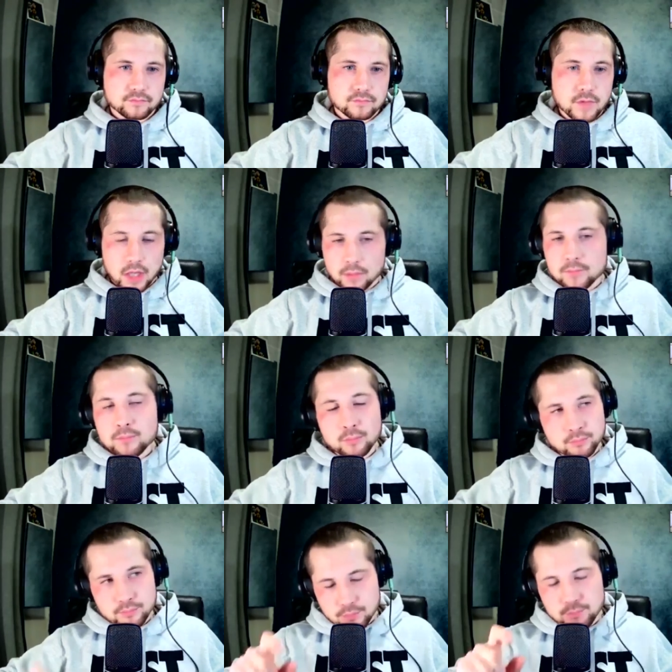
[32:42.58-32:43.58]
Yeah.
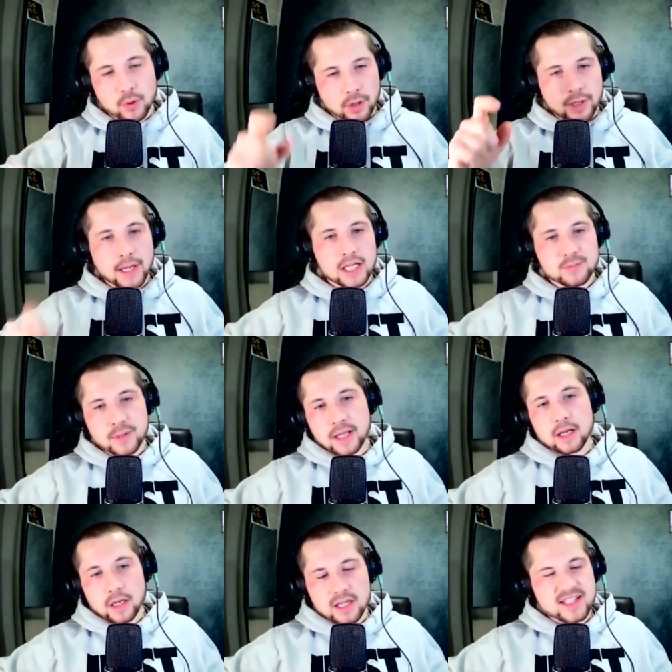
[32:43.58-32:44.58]
But I think
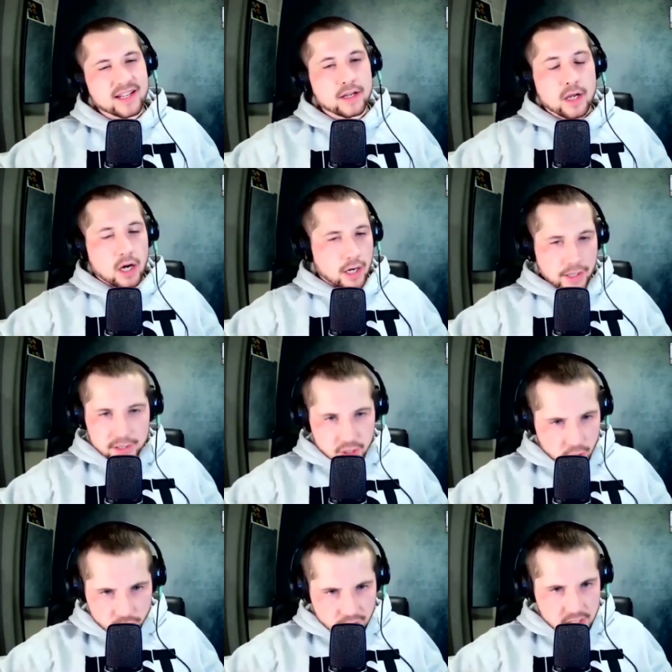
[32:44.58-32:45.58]
Aspinall, like I said, I think he's on
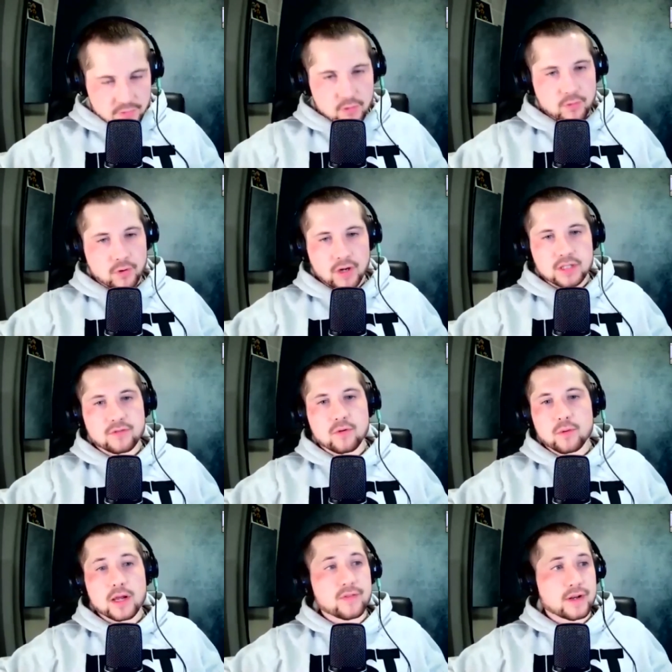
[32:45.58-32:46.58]
a crest of a
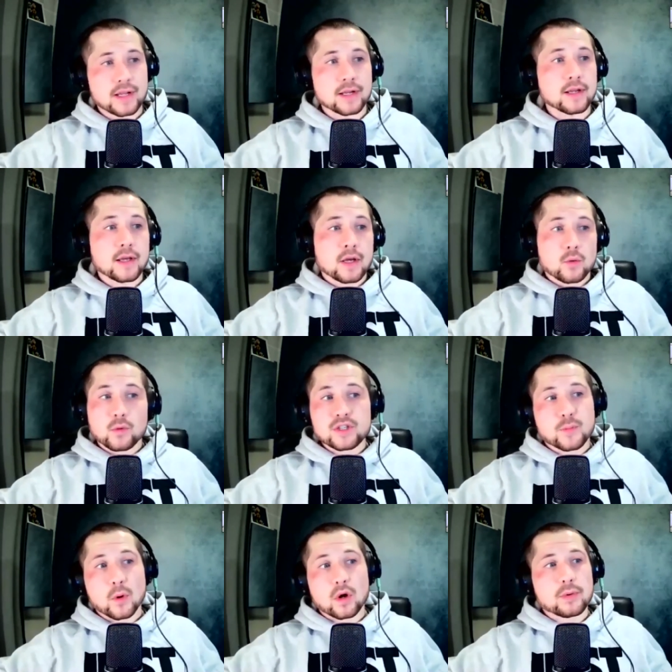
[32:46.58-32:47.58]
wave. I think we
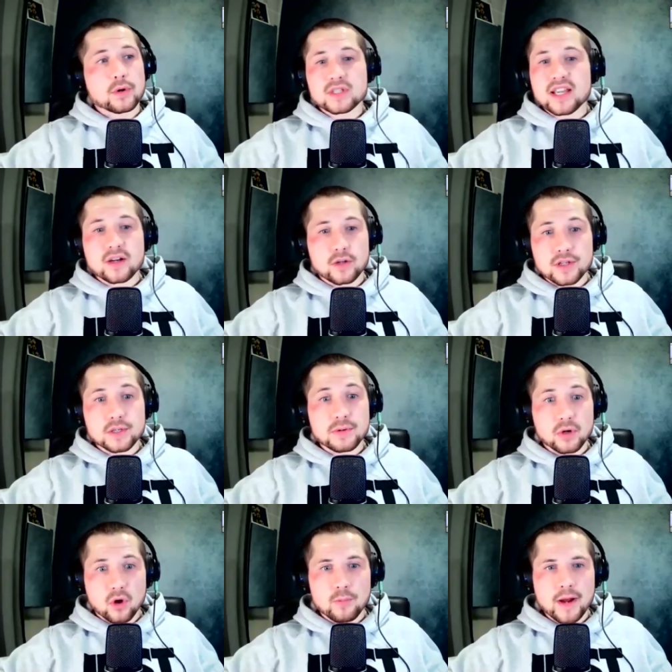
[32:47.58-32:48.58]
spoke about say this could be
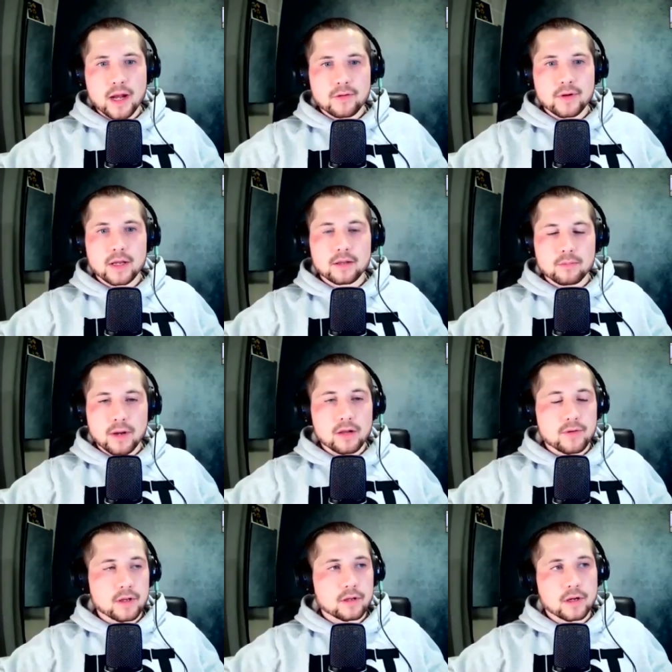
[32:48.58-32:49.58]
co-main event, main
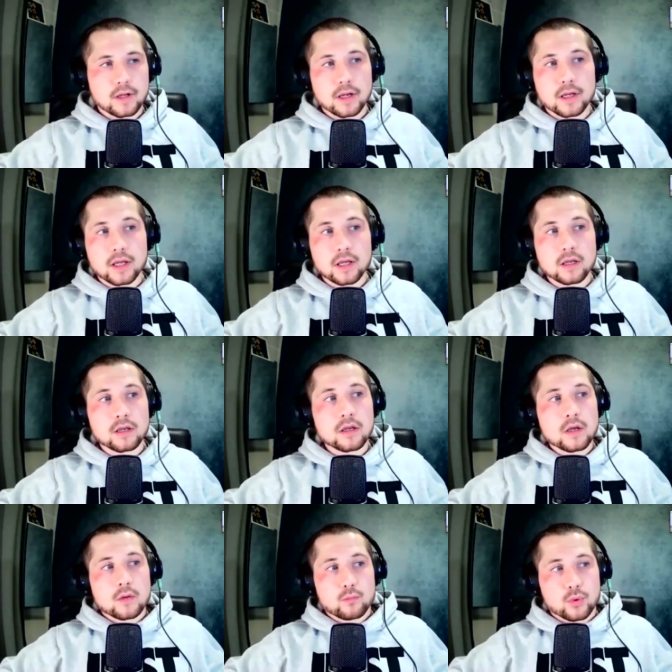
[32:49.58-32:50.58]
event. I think he
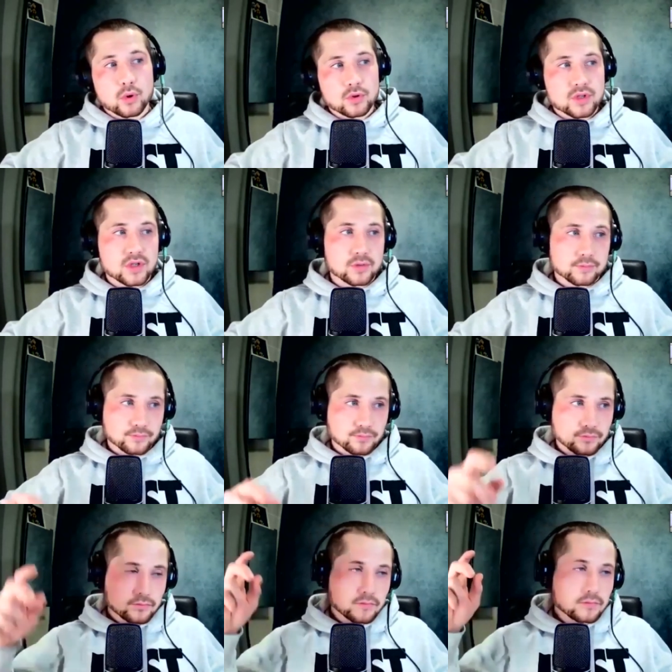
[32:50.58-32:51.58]
puts
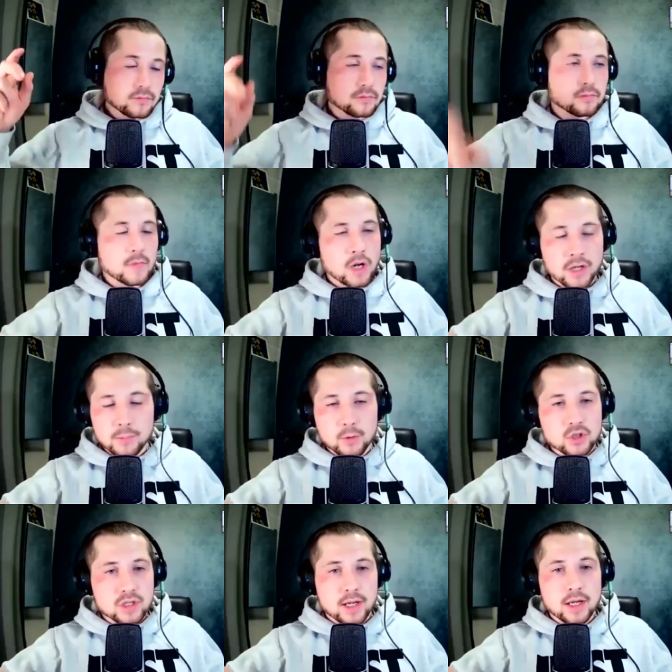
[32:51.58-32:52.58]

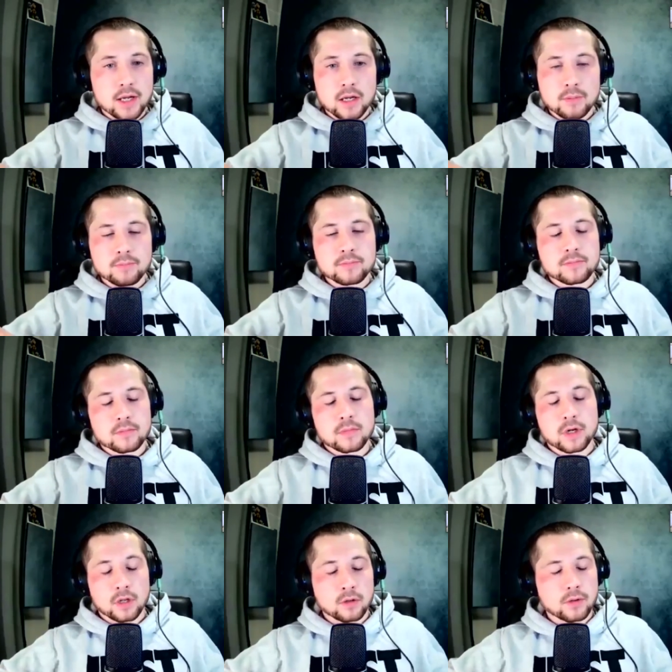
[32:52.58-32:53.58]

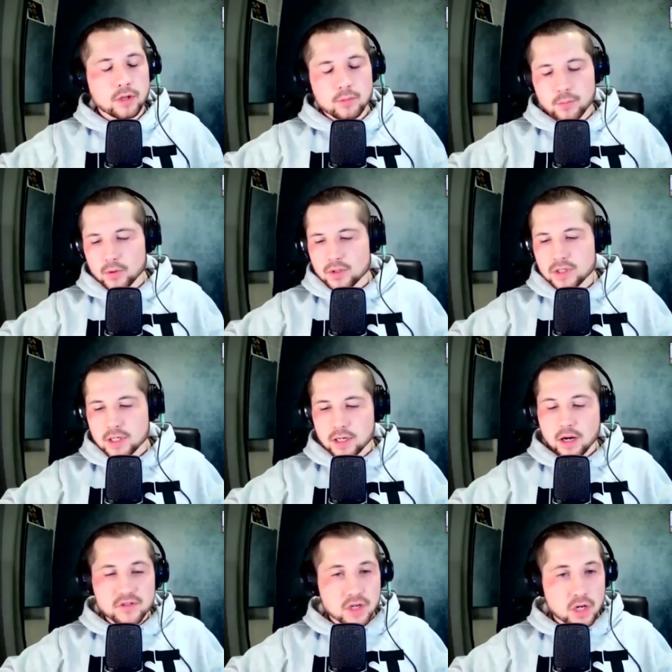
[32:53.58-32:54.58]

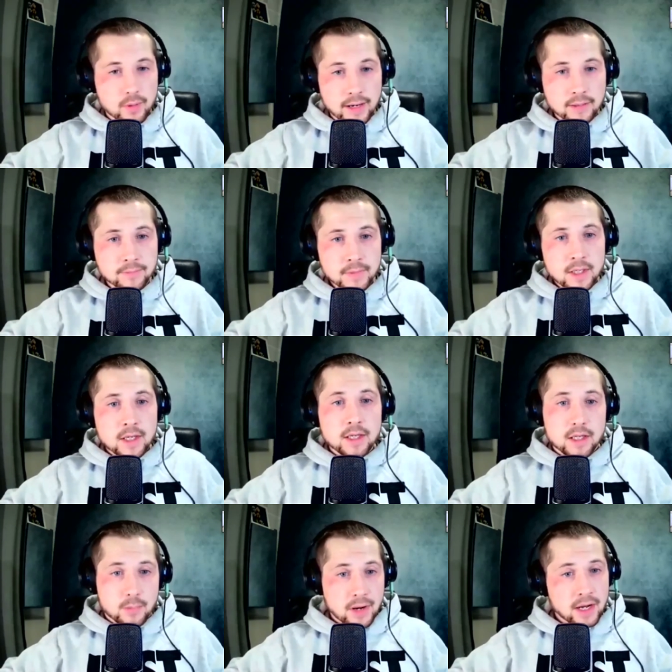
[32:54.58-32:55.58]
Arlovsky away.
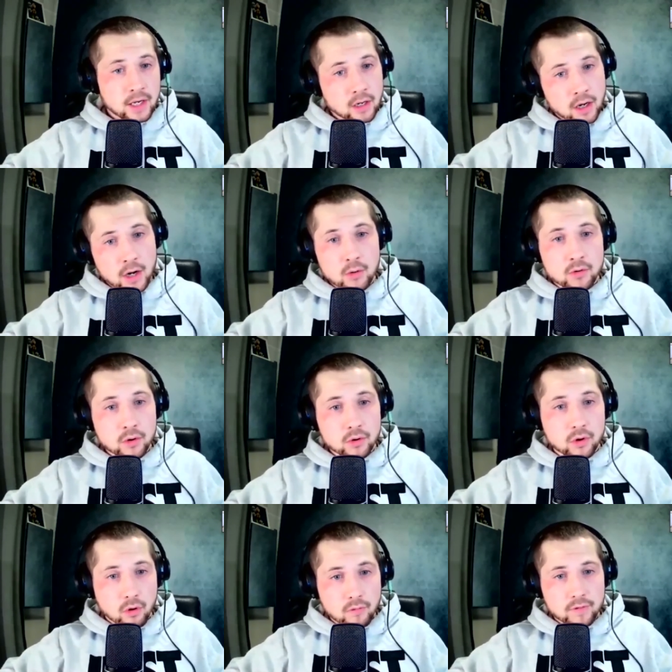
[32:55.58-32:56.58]
Depending on how good
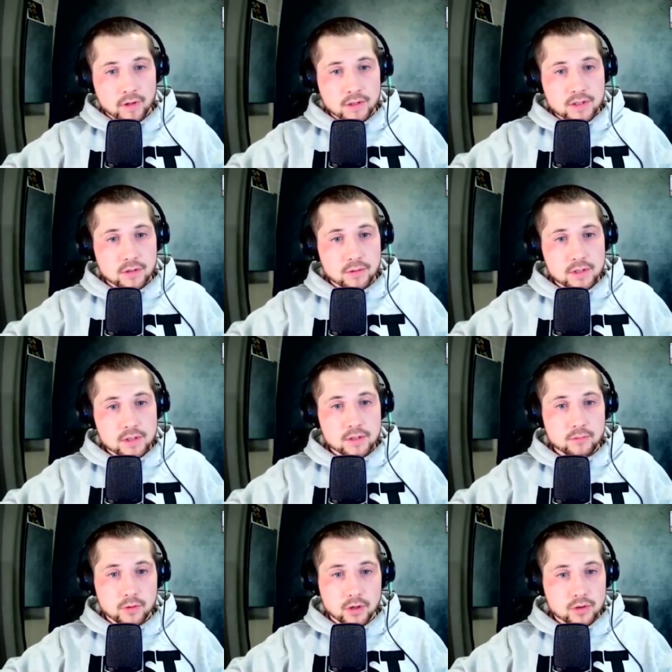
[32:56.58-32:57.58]
COVID is to
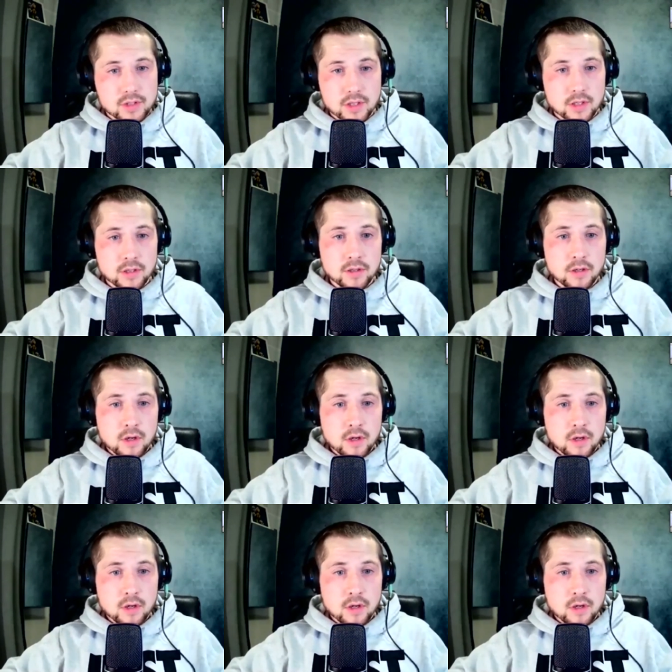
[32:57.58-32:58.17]
us, we could see